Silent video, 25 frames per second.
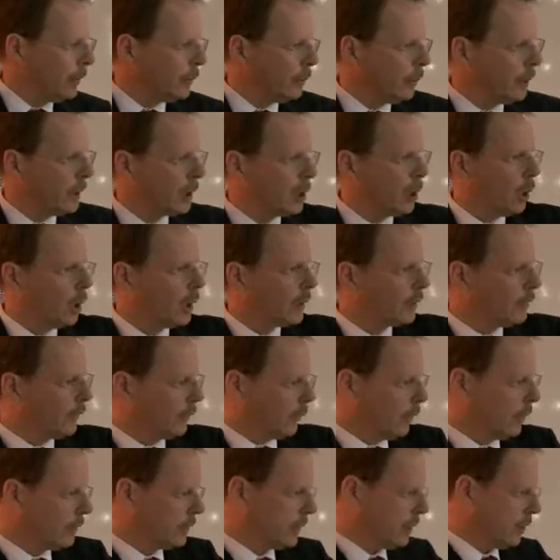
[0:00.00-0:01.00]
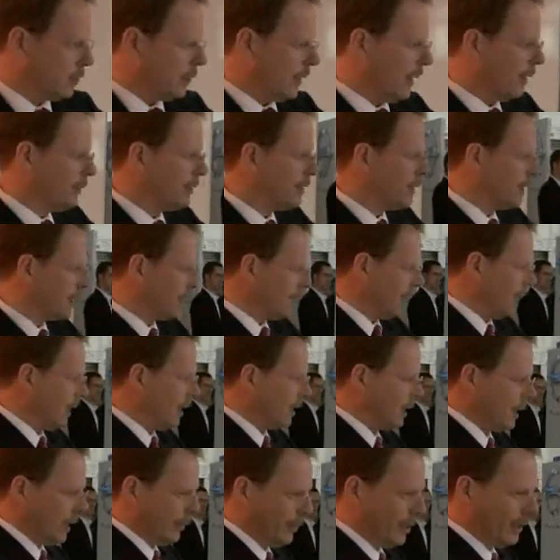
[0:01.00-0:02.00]
We're going further around the
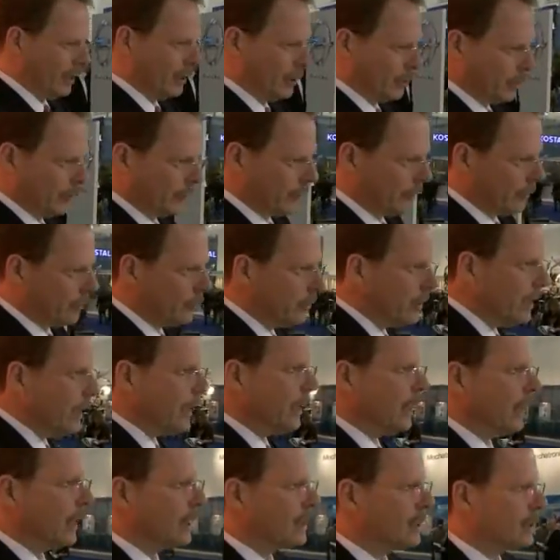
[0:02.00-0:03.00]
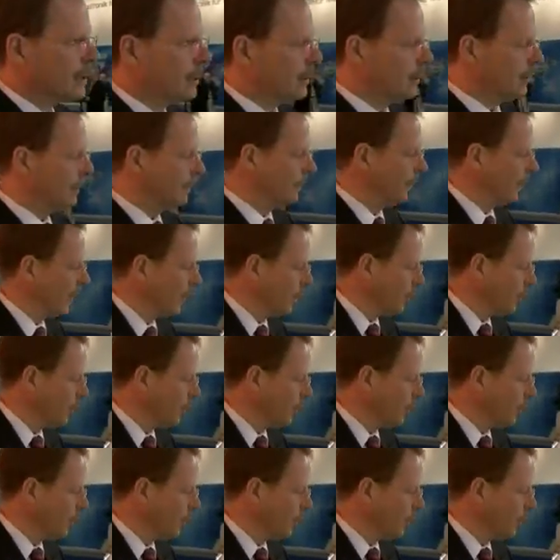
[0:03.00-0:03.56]
car, coming to the rear axle.